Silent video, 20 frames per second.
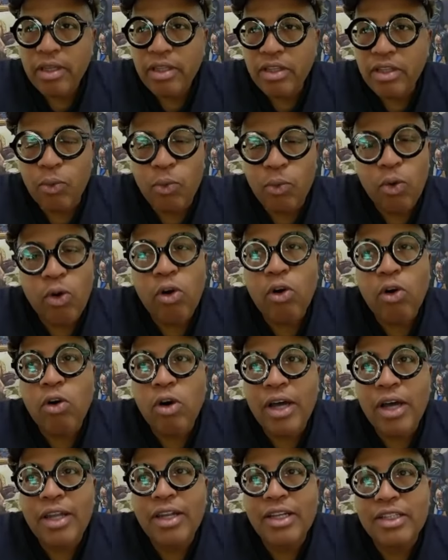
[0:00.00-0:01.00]
the
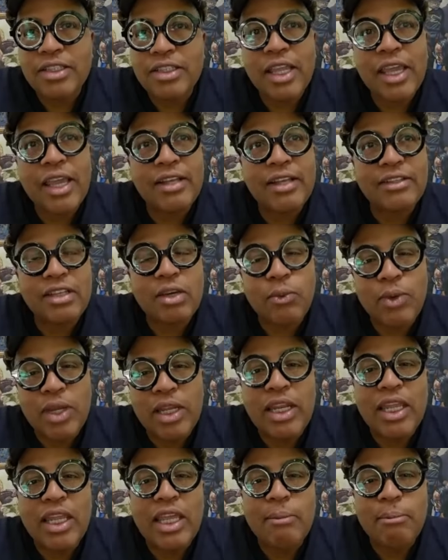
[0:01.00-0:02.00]
world understands that
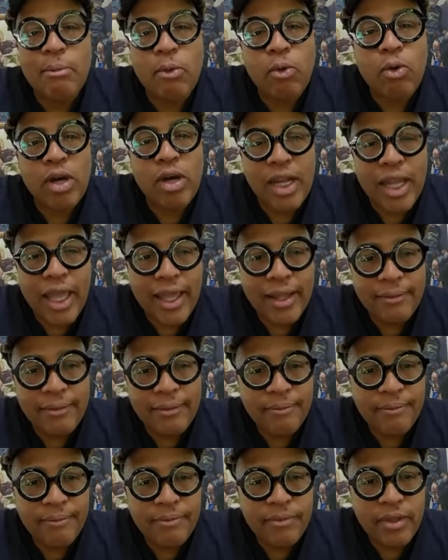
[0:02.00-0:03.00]
we need more of that,
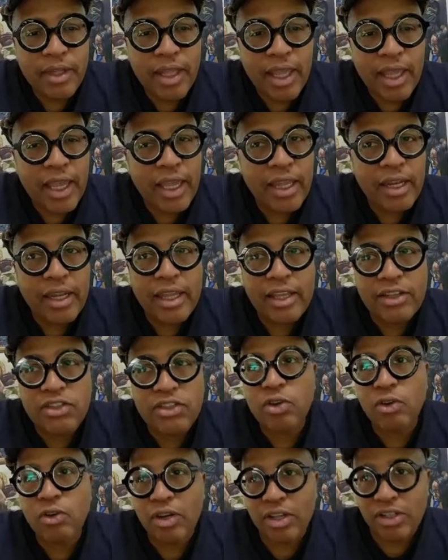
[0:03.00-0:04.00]
and it's
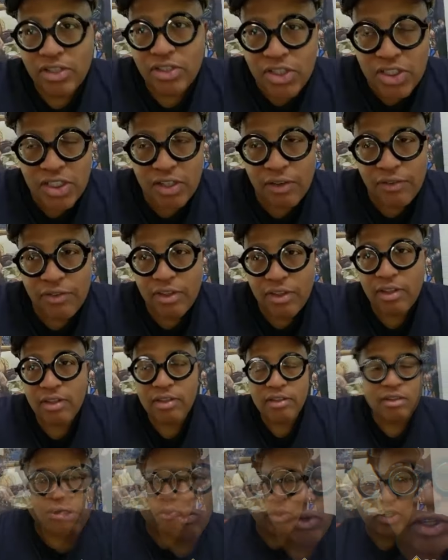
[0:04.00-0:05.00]
gonna shift
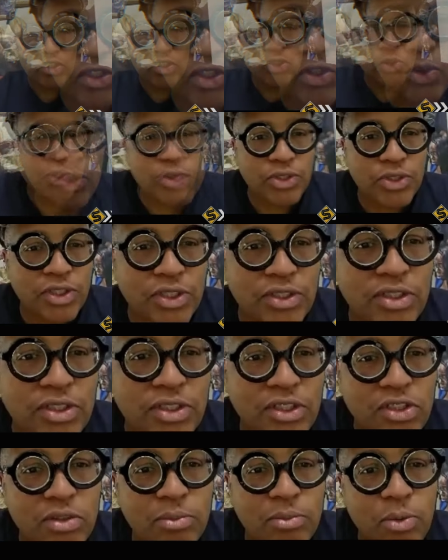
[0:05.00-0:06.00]
the resources
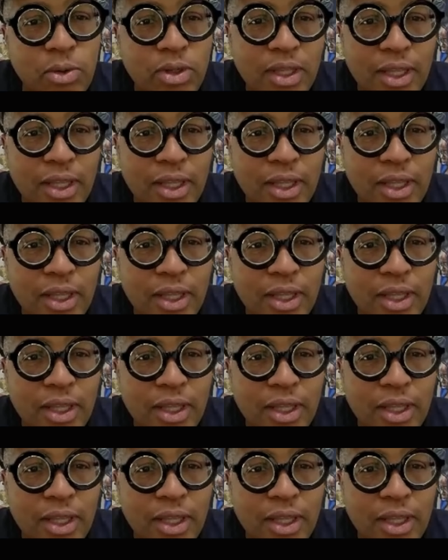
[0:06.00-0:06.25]
to support